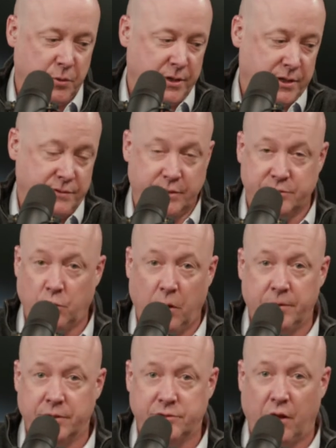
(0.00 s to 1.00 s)
what this
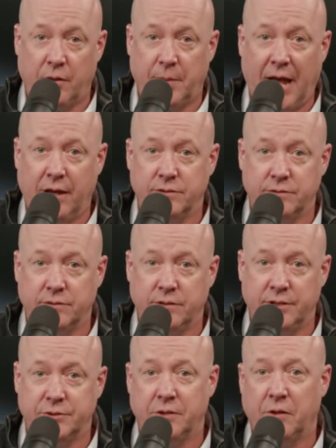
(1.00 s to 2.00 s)
quote is all about.
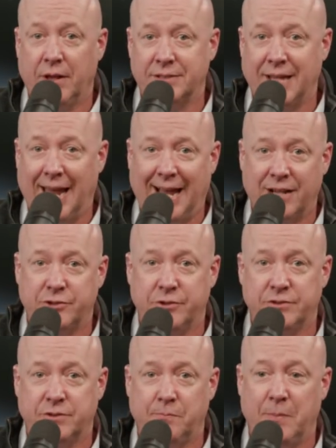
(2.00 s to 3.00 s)
He's going to let his
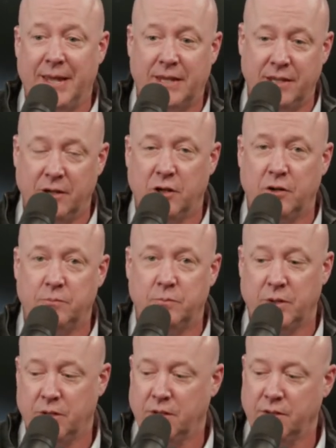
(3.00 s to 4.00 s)
actions make him
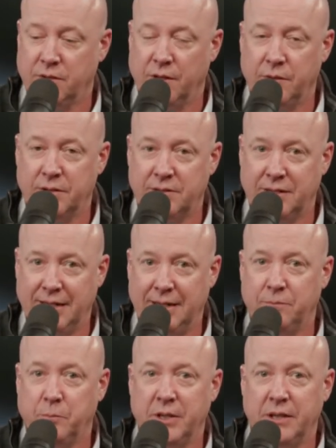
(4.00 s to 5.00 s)
the, the
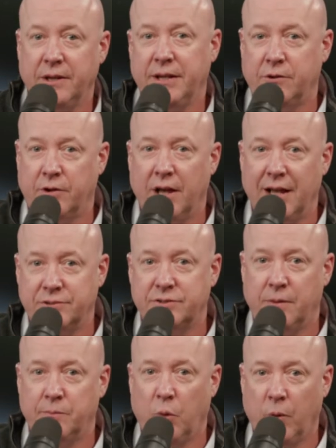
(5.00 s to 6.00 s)
team leader at
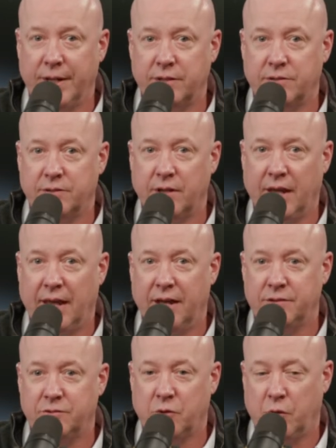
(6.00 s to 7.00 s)
some point,
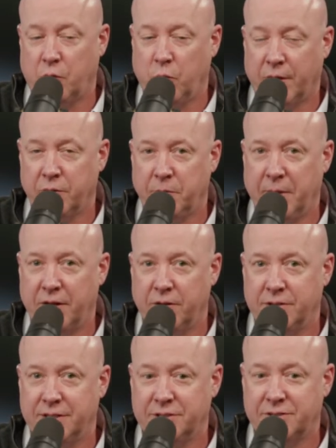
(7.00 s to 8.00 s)
and the quicker the better
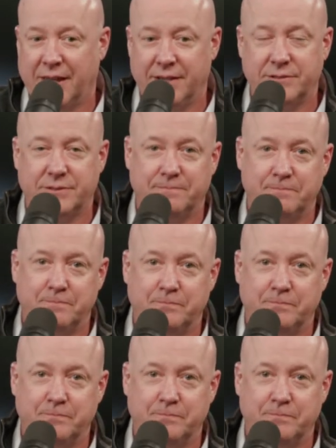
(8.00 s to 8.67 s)
in his case.